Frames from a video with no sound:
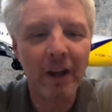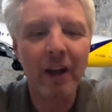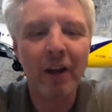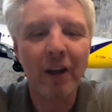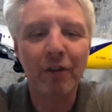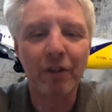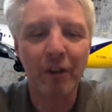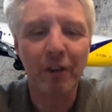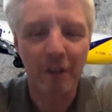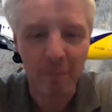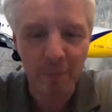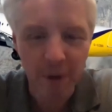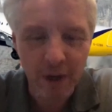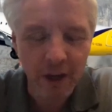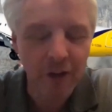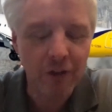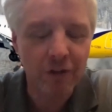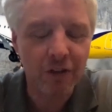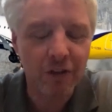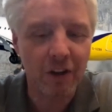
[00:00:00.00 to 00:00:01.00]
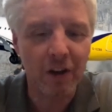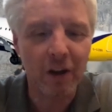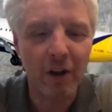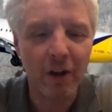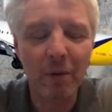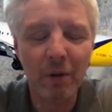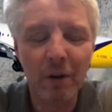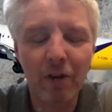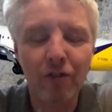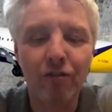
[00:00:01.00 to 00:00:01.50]
So the
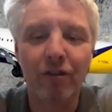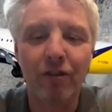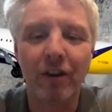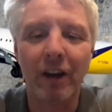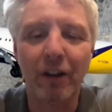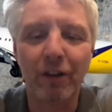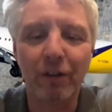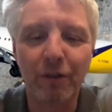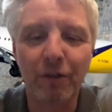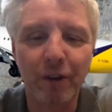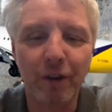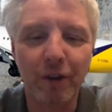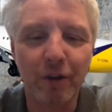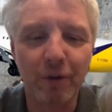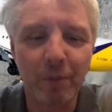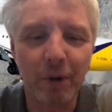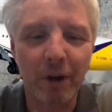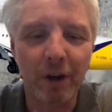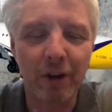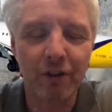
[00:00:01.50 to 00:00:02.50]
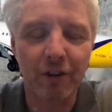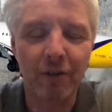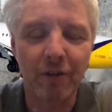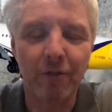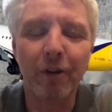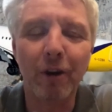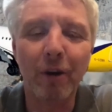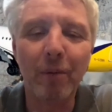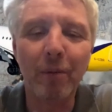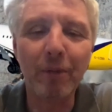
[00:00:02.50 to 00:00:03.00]
PTU transfers pressure
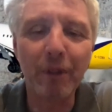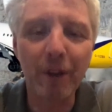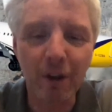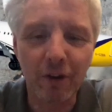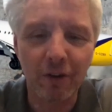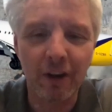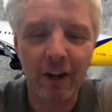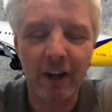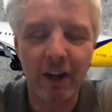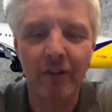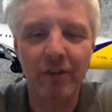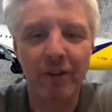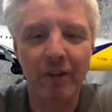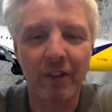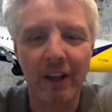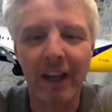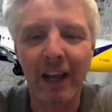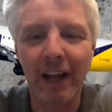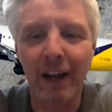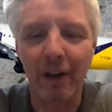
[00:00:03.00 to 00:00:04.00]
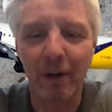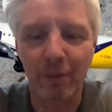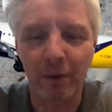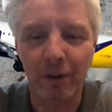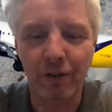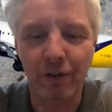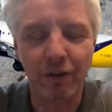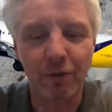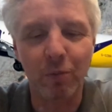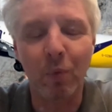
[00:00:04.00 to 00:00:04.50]
from the green to the yellow,
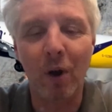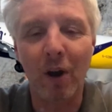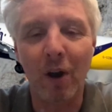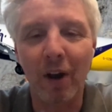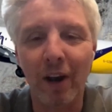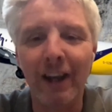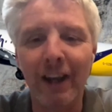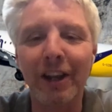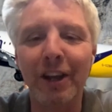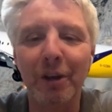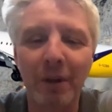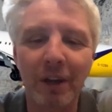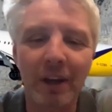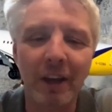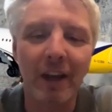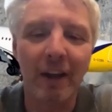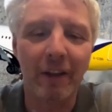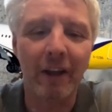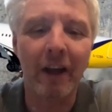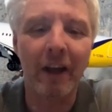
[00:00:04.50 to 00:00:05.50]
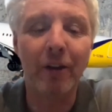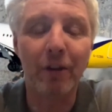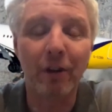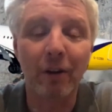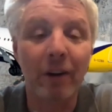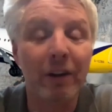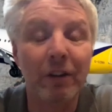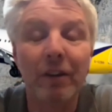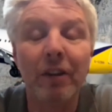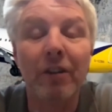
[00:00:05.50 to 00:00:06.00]
which is why you hear that noise.